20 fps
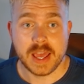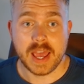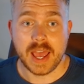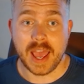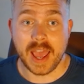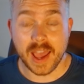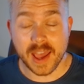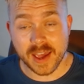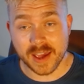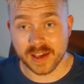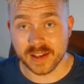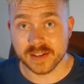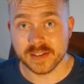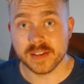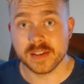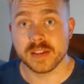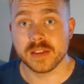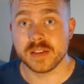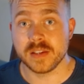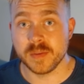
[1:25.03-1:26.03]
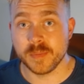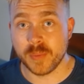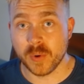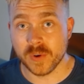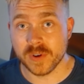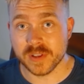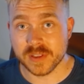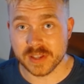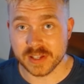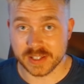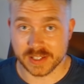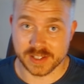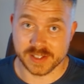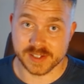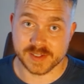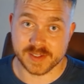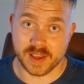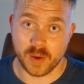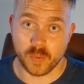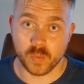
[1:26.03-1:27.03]
And the important thing
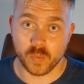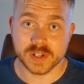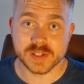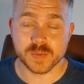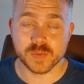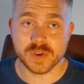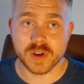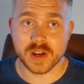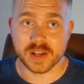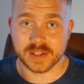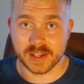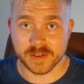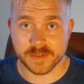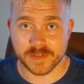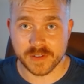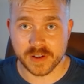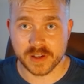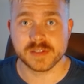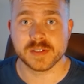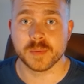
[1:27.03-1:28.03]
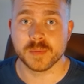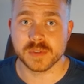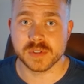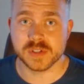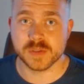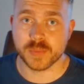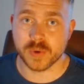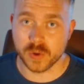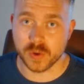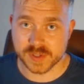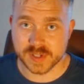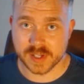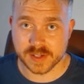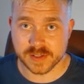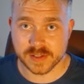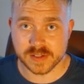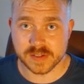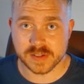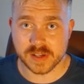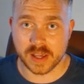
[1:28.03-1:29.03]
is that once we're identifying some of these
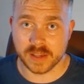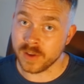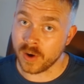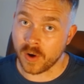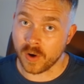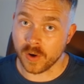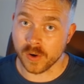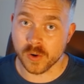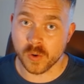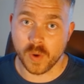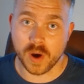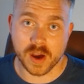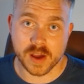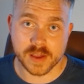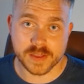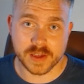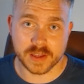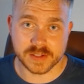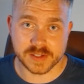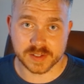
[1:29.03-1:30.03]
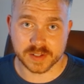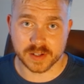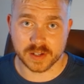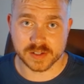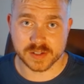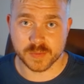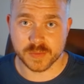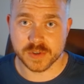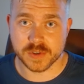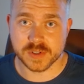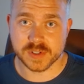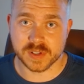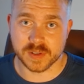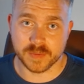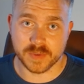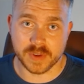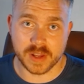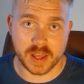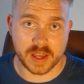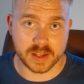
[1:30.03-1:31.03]
processes and the ROI that these customers
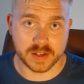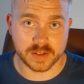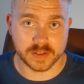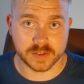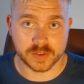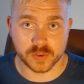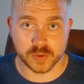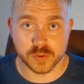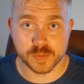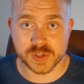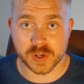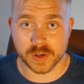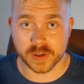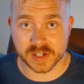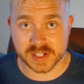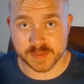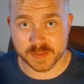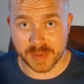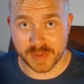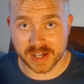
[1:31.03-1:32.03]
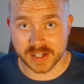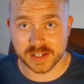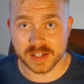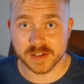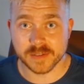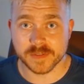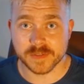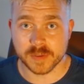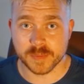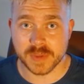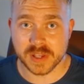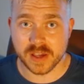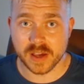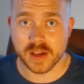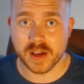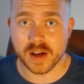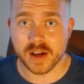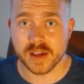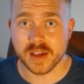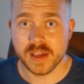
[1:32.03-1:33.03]
and groups are expecting from the
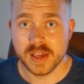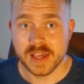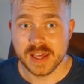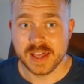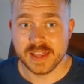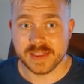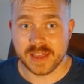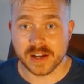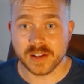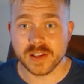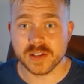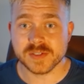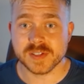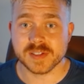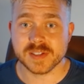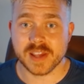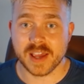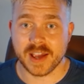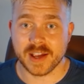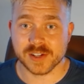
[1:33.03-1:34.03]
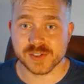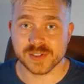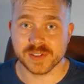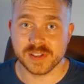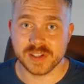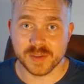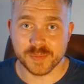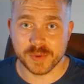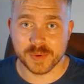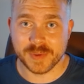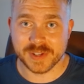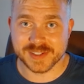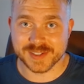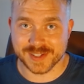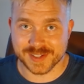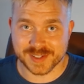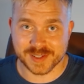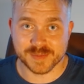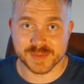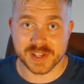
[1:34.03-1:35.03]
AI, that allows us to actually implement
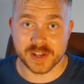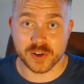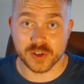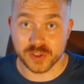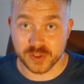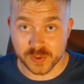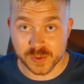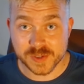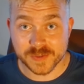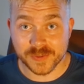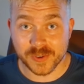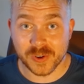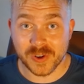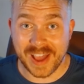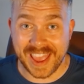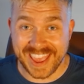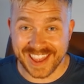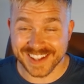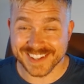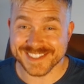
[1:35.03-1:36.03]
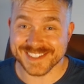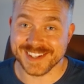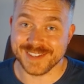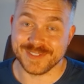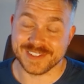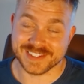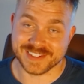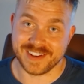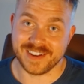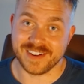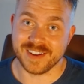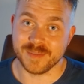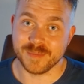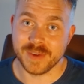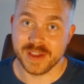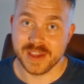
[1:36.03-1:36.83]
systems that are useful and saving time.